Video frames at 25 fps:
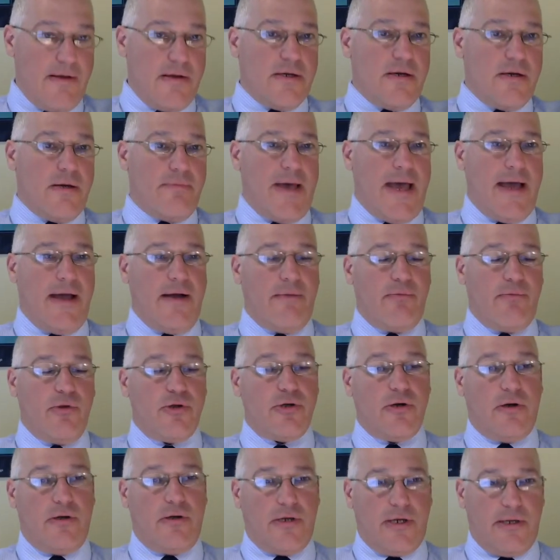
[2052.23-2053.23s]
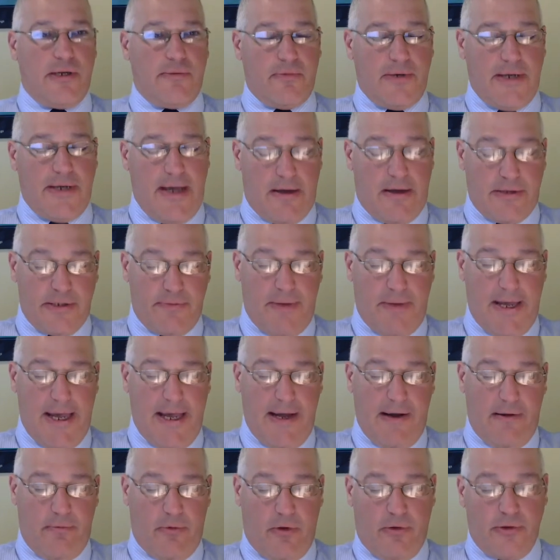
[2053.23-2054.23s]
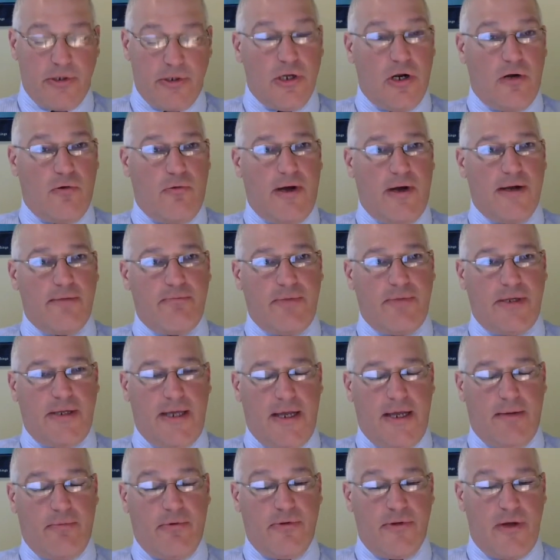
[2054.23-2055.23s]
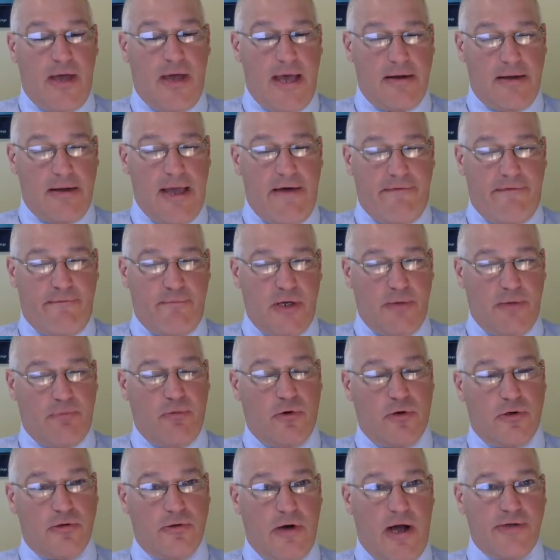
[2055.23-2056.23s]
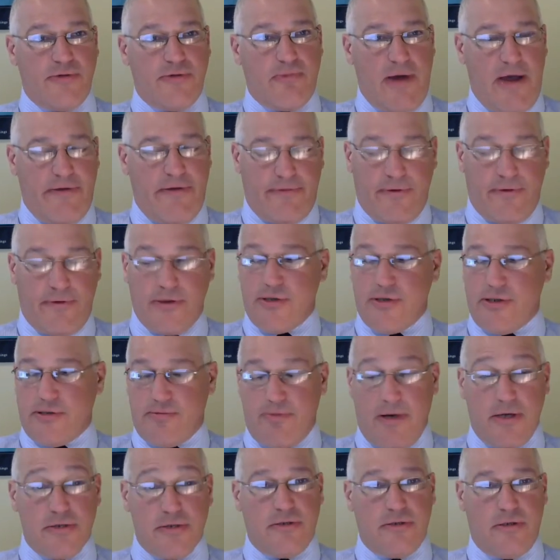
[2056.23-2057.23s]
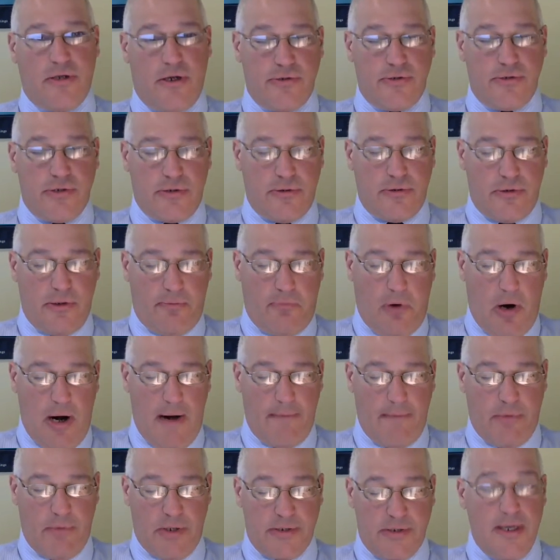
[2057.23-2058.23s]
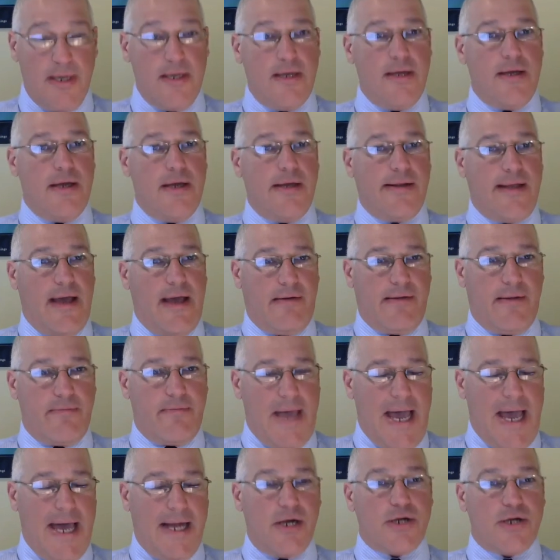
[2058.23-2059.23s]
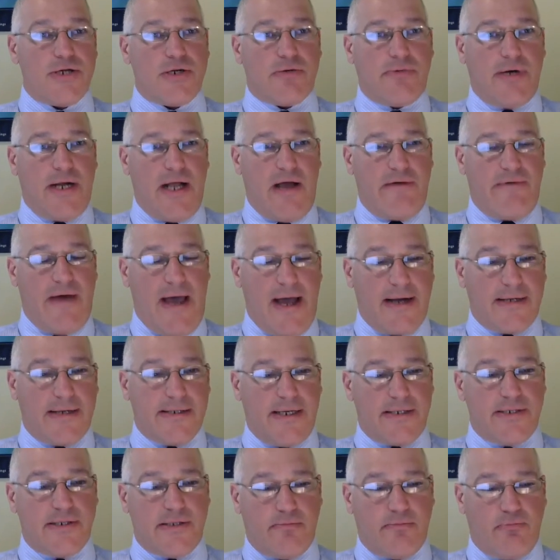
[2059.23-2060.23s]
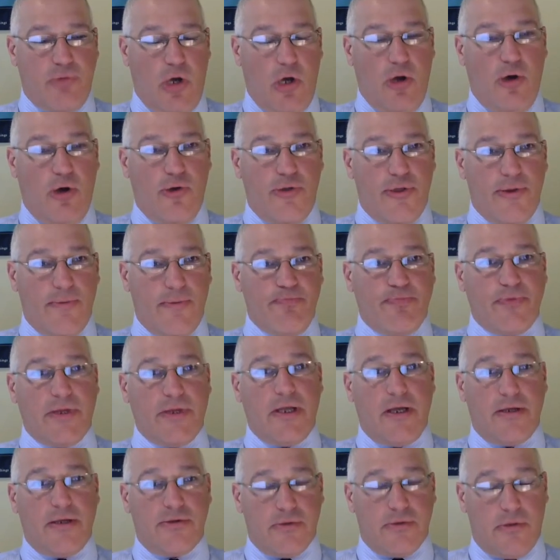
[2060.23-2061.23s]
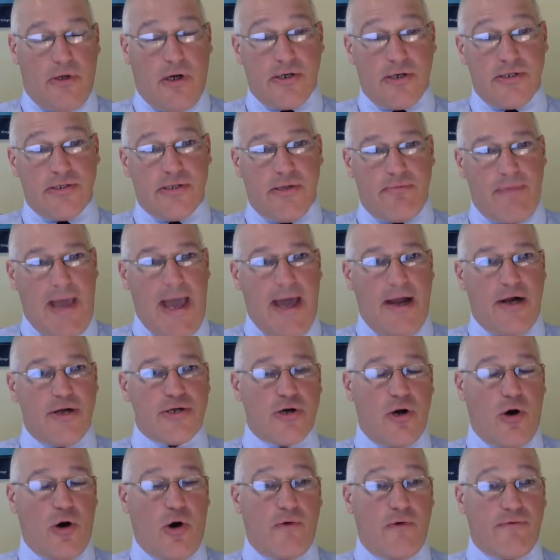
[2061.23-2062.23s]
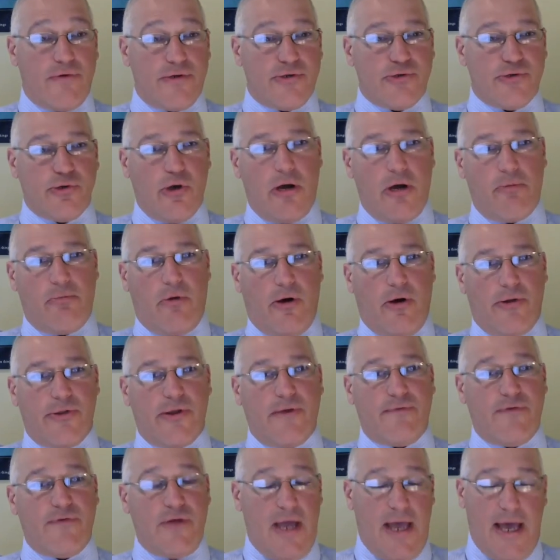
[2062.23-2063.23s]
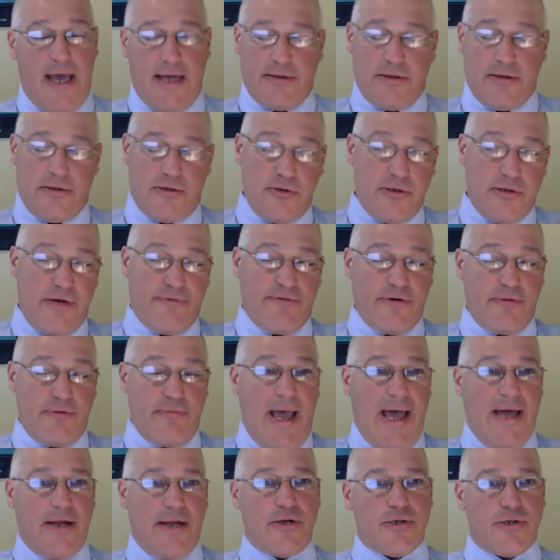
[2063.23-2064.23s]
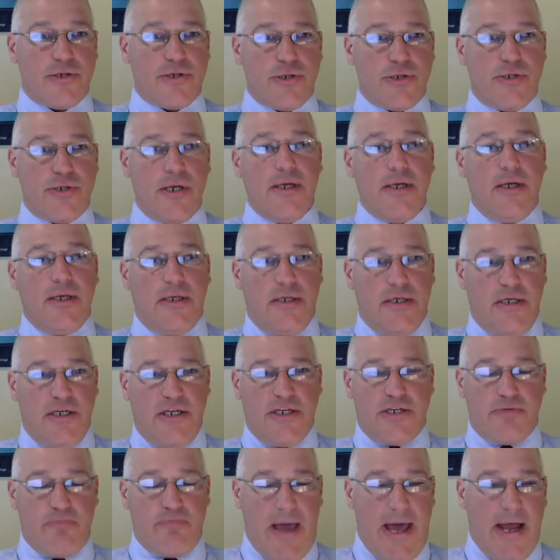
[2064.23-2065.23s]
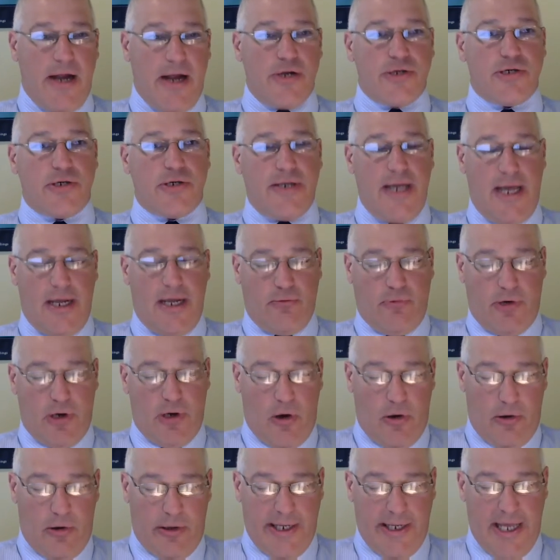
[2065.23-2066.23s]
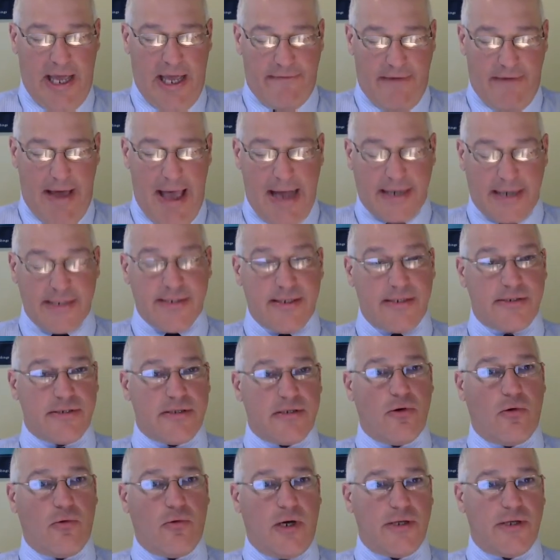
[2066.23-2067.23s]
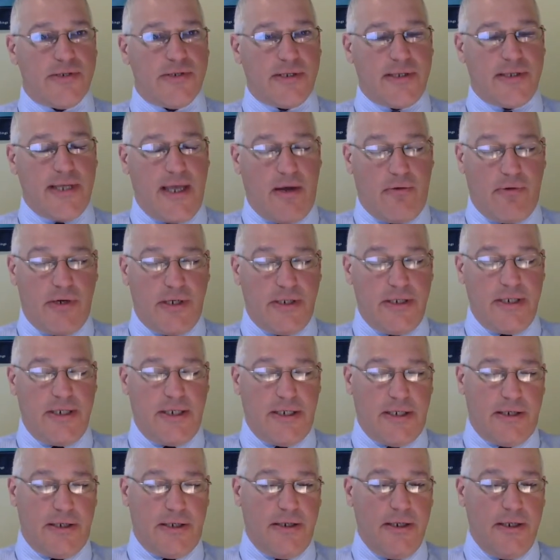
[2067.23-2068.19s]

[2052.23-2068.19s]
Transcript: payable, you're only accounts payable. You don't want to be able to have people cross-reference, especially those two departments. Now, the manager would have access to both as long as the manager oversaw both. If you had two different managers, each manager, again, would only have access to the ones that they would need.